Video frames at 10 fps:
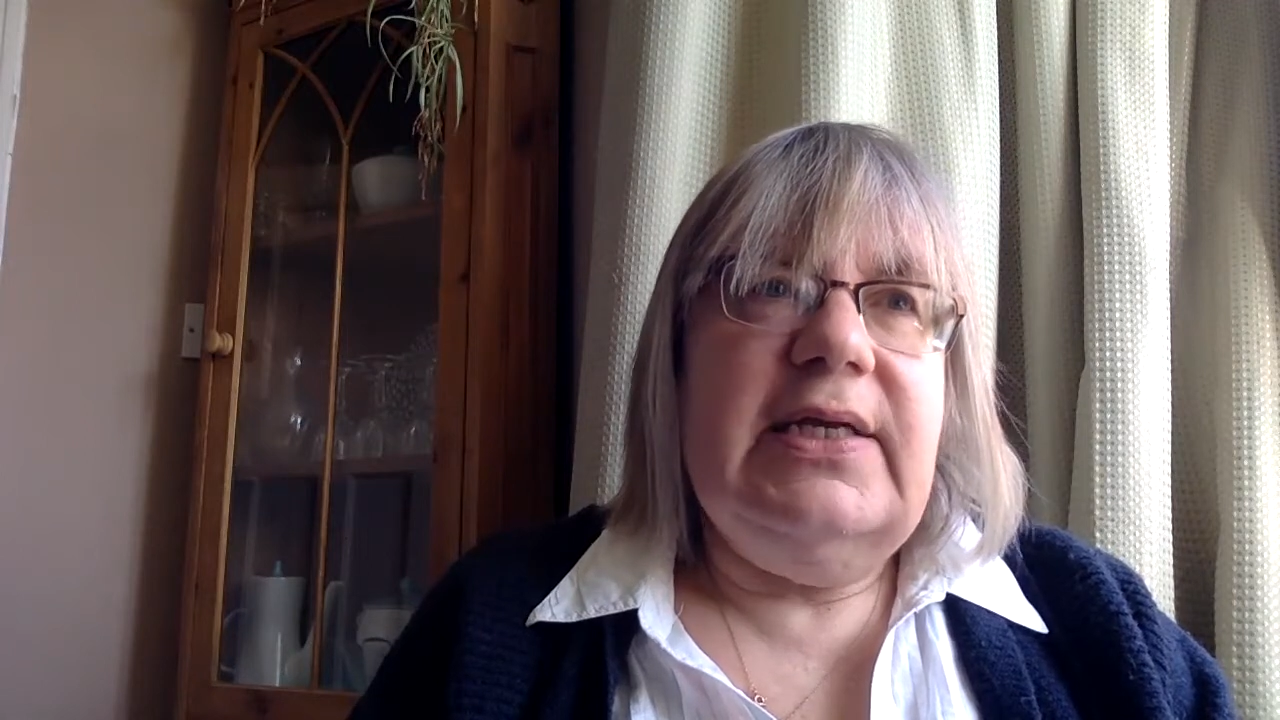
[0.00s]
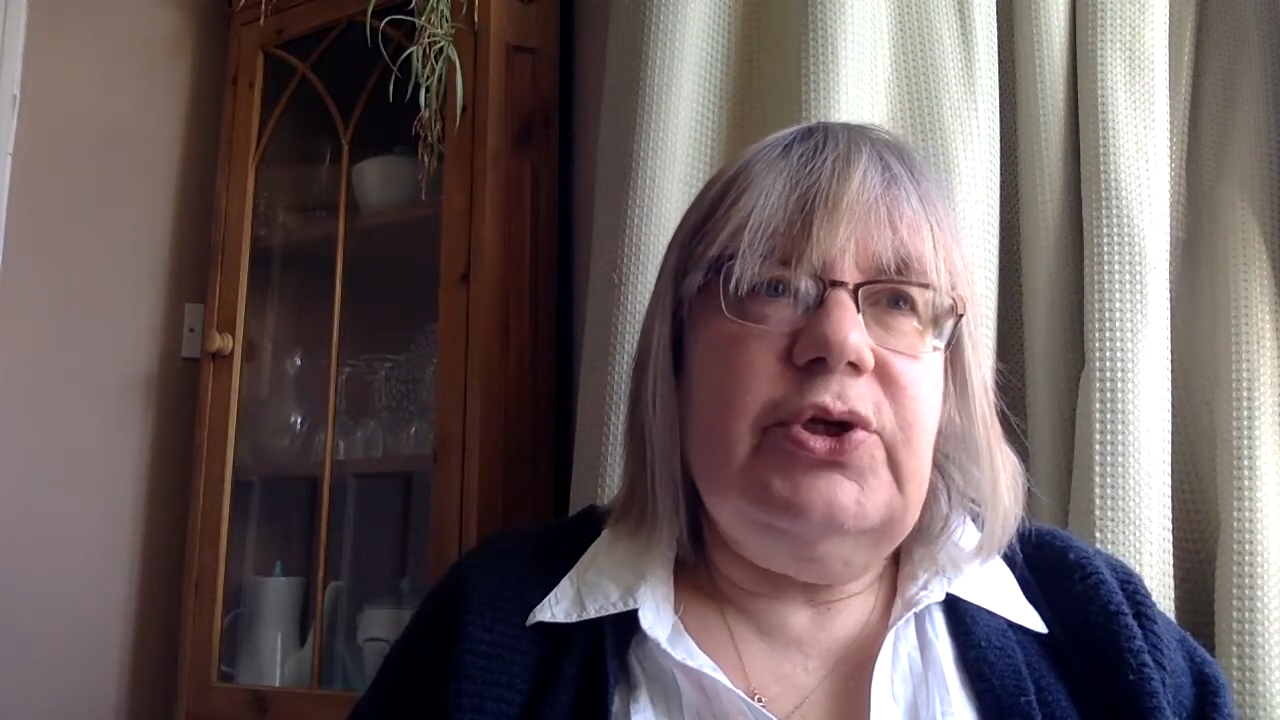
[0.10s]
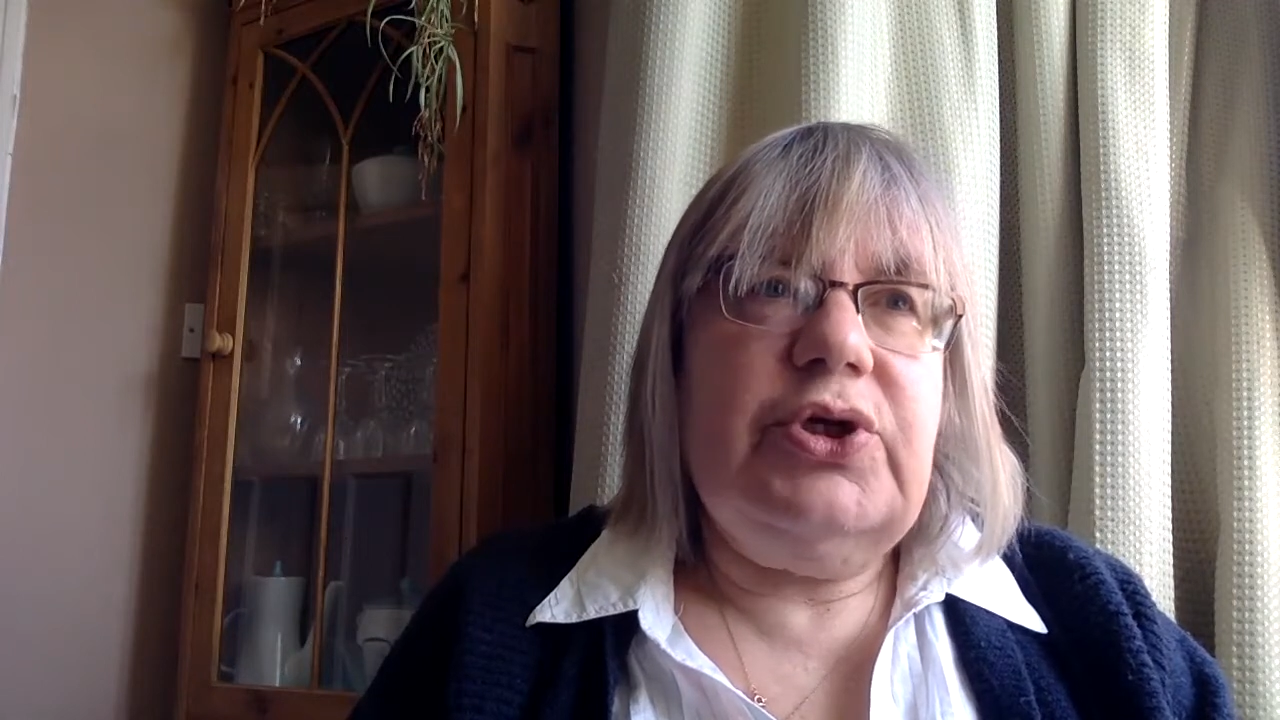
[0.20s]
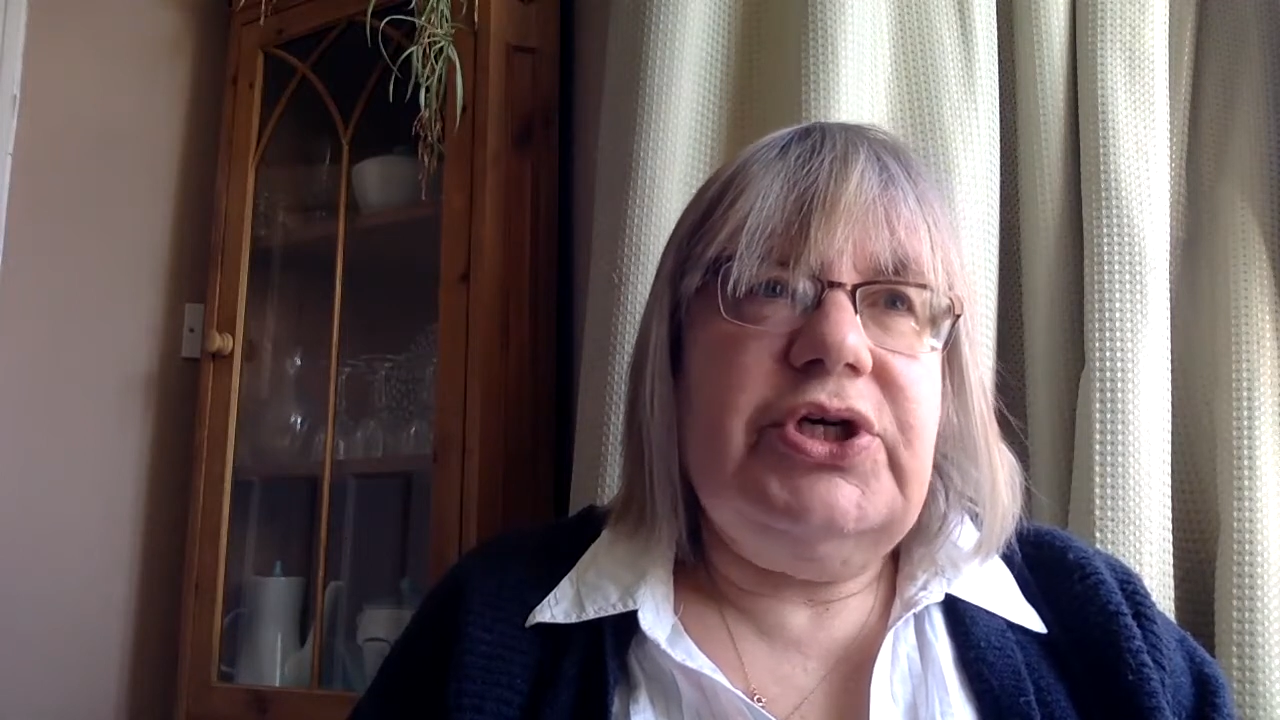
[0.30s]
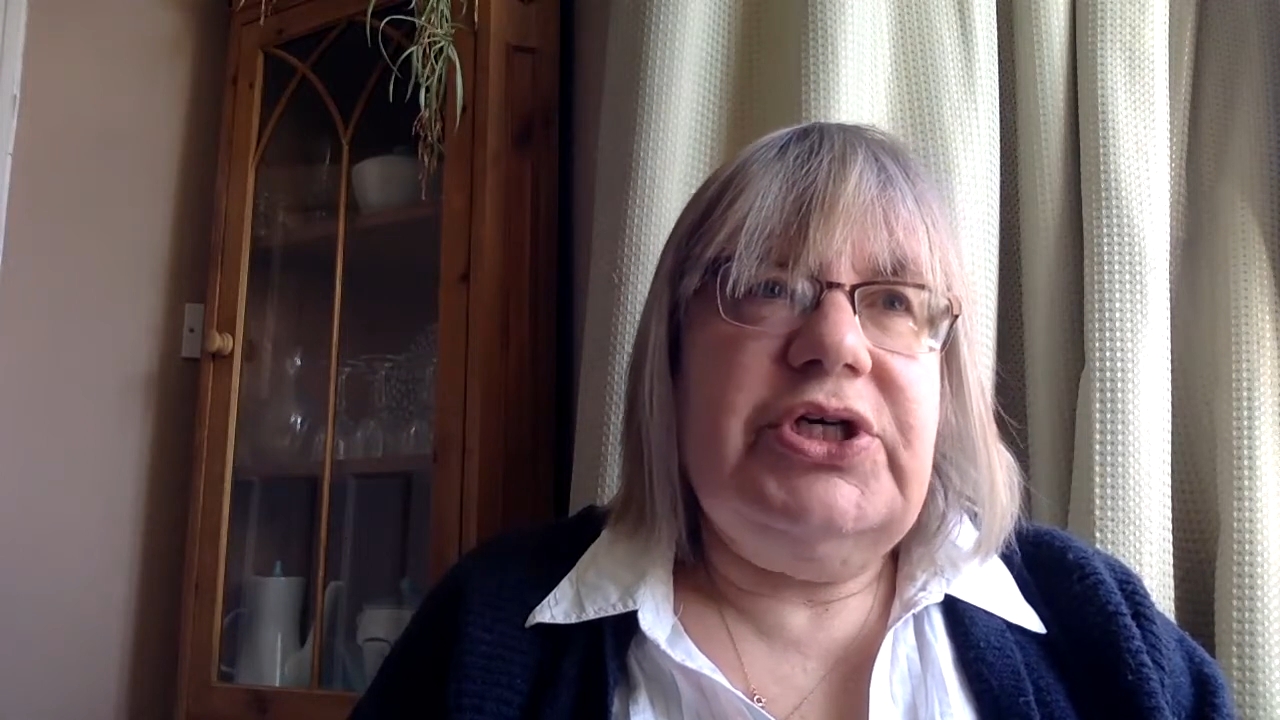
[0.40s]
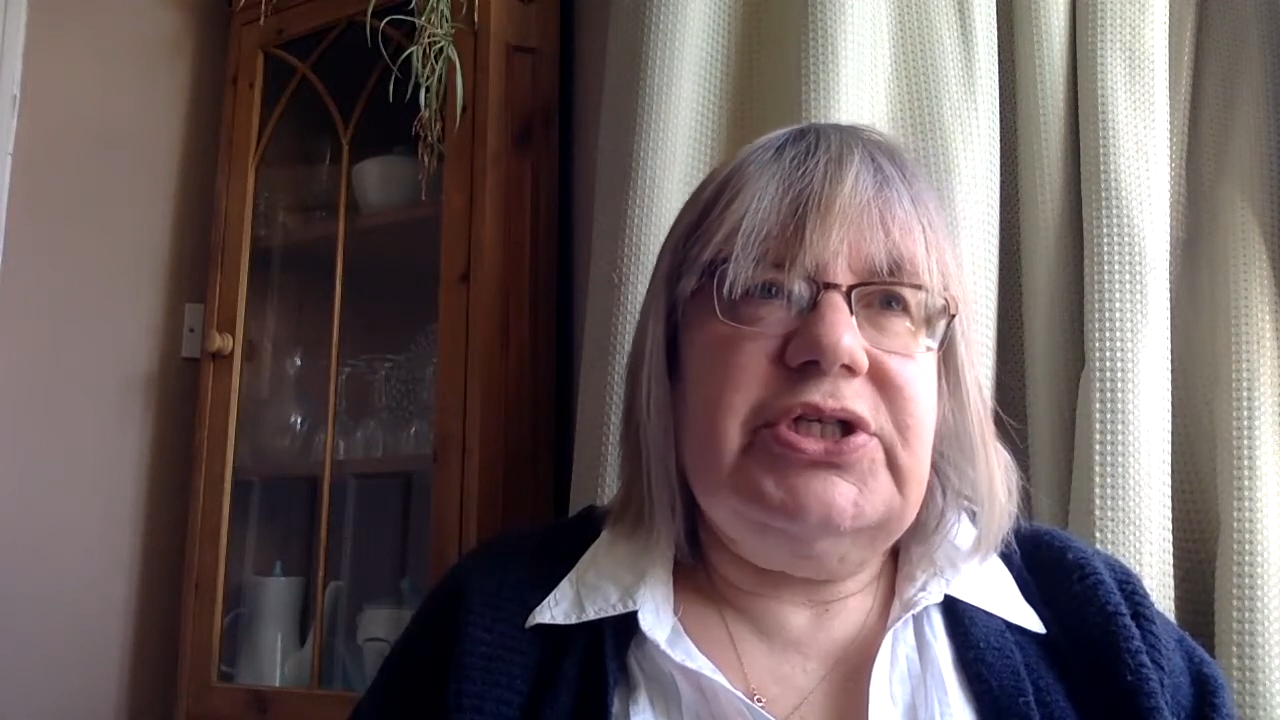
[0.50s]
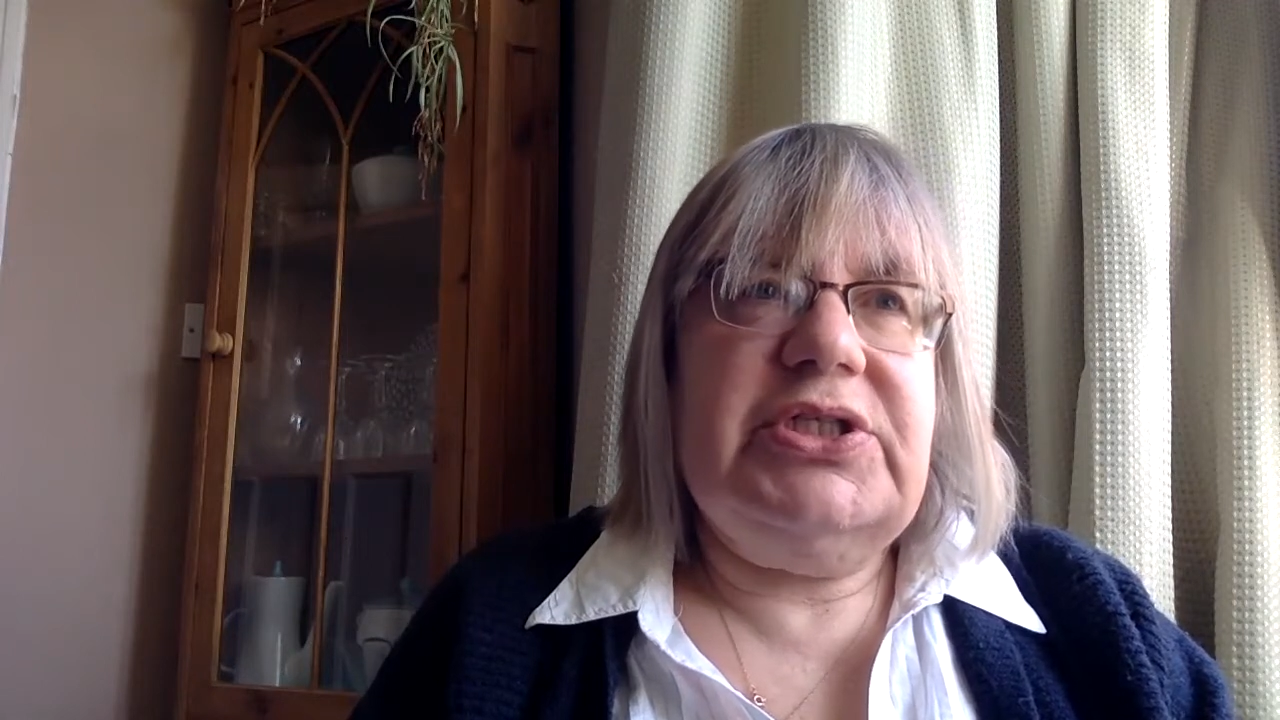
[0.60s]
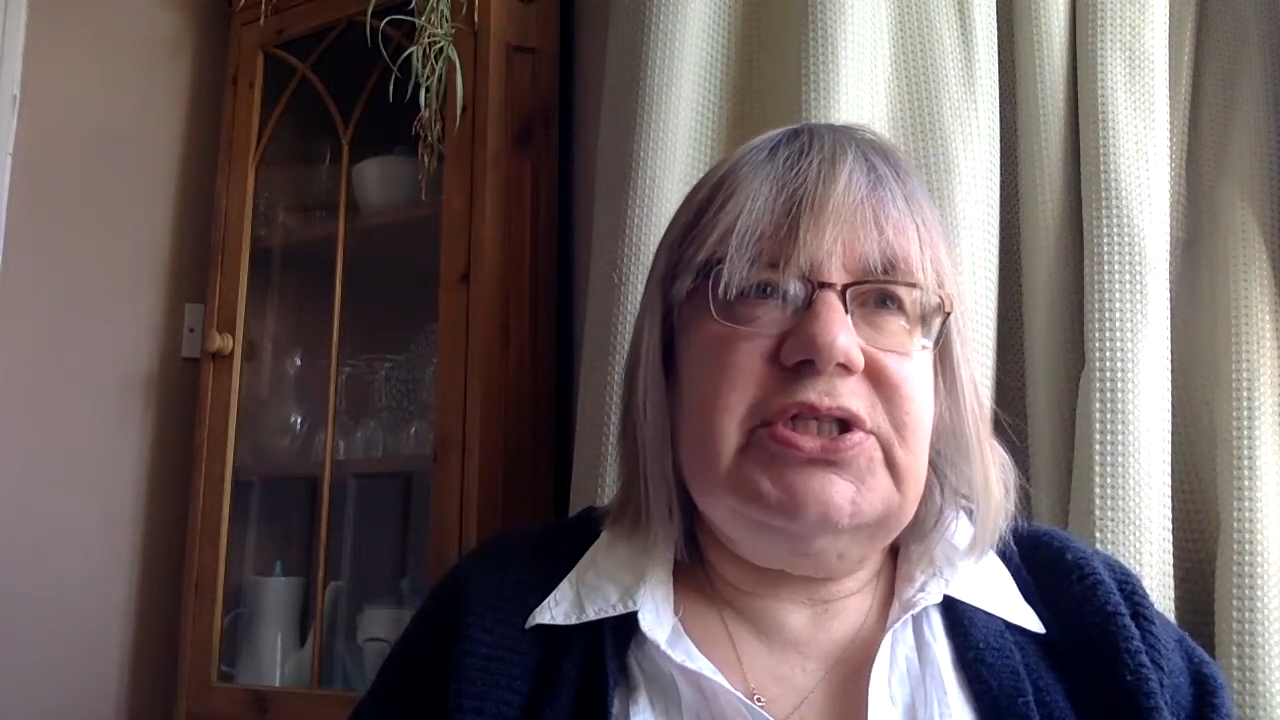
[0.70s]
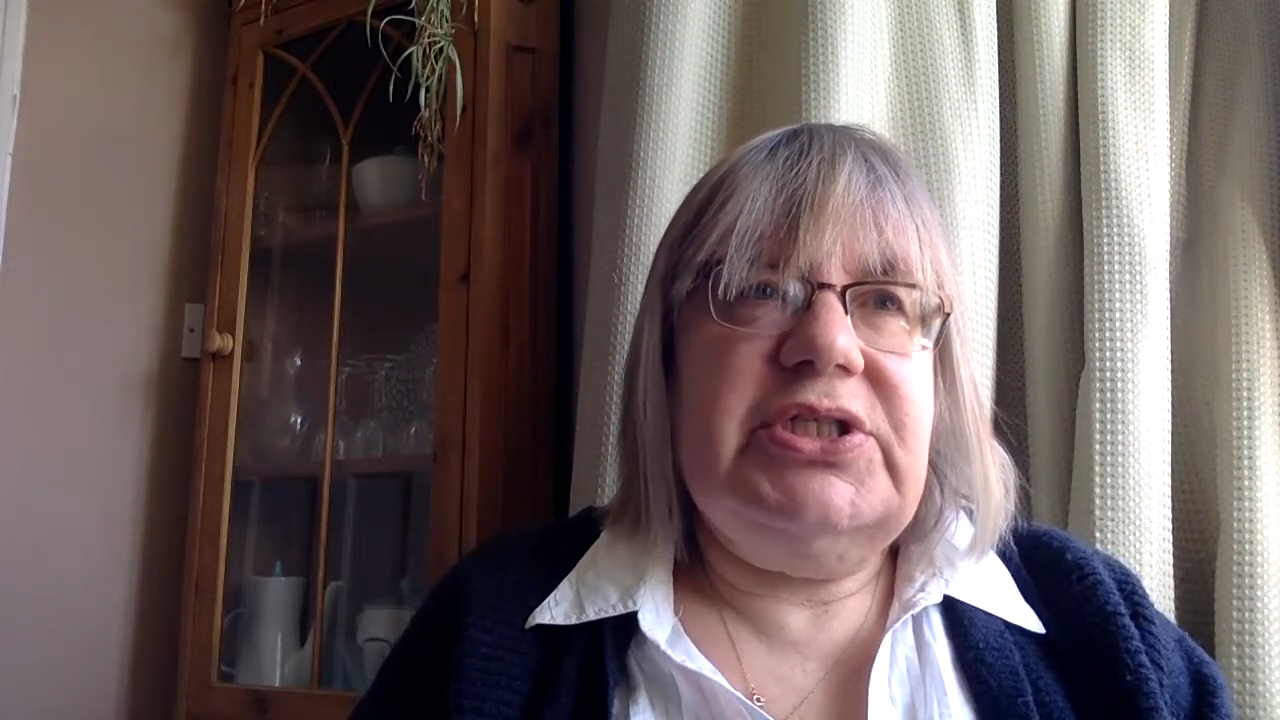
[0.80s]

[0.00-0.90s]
look at